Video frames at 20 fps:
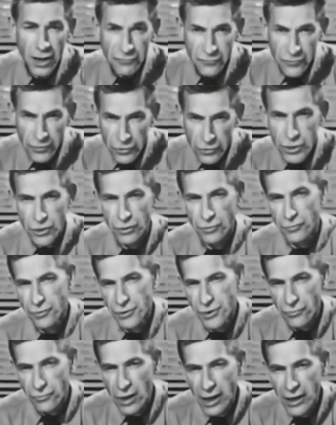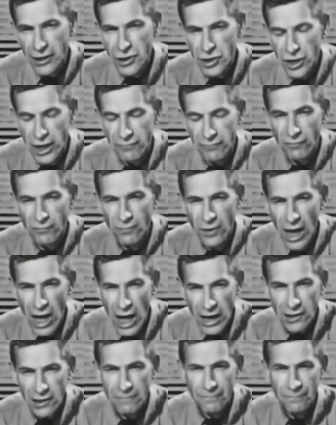if you choose the right shape of
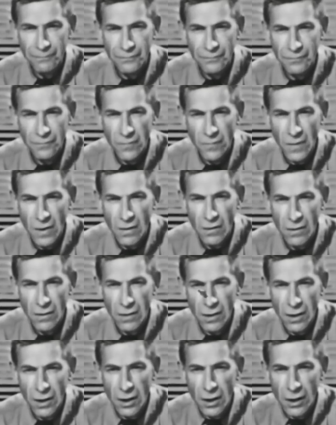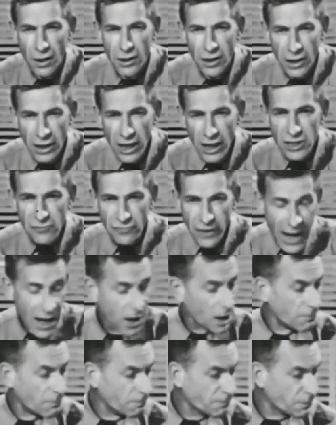block. In the case of
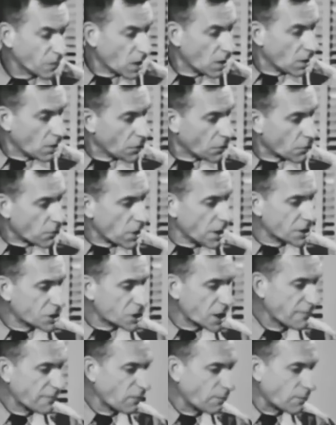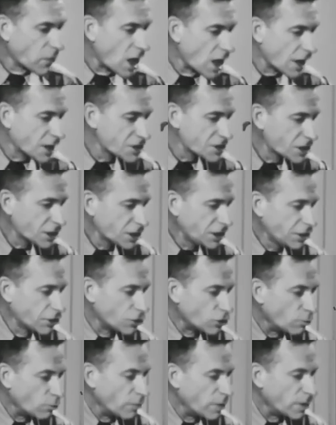alum, the right shape of block is a
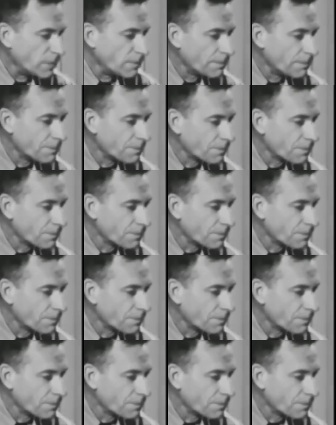cube.